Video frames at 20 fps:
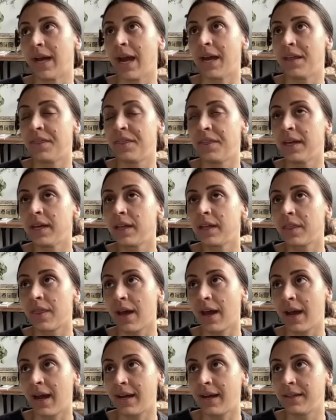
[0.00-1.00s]
I think
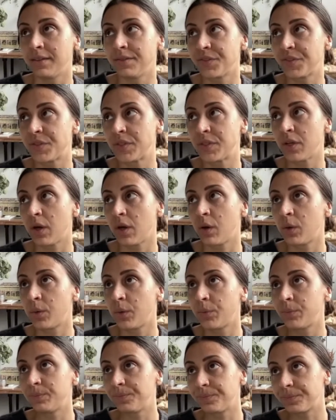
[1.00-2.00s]
that,
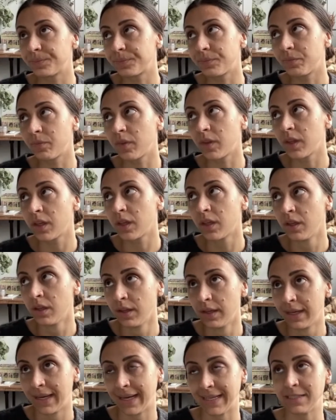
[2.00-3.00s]
so
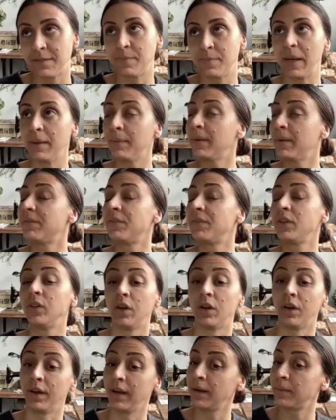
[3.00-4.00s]
it's been a bit of a
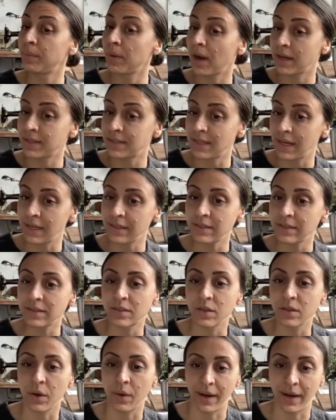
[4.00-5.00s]
learning process.
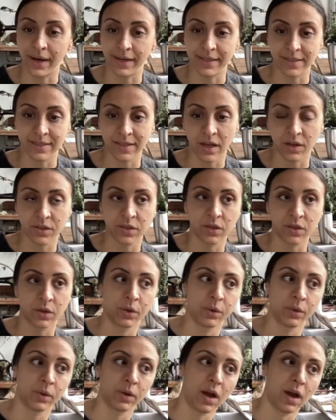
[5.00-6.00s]
So, and it's
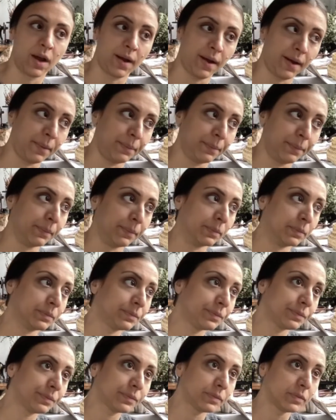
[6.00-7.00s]
also
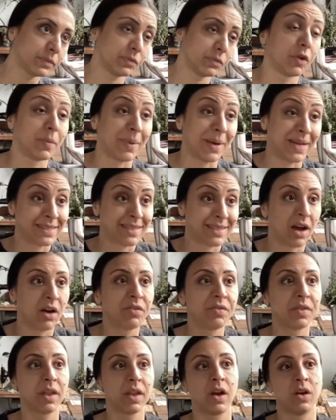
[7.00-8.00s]
for
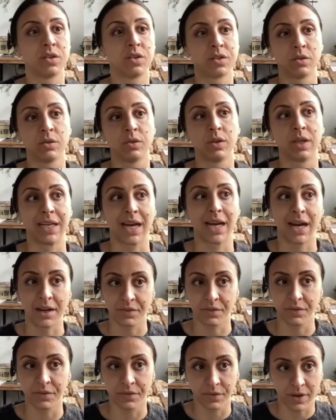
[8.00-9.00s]
myself, and also like kind
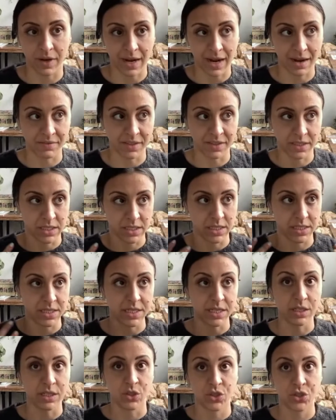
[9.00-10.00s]
of having to
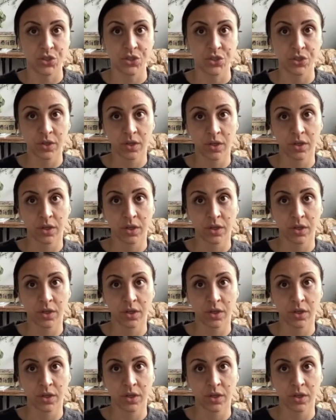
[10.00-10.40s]
teach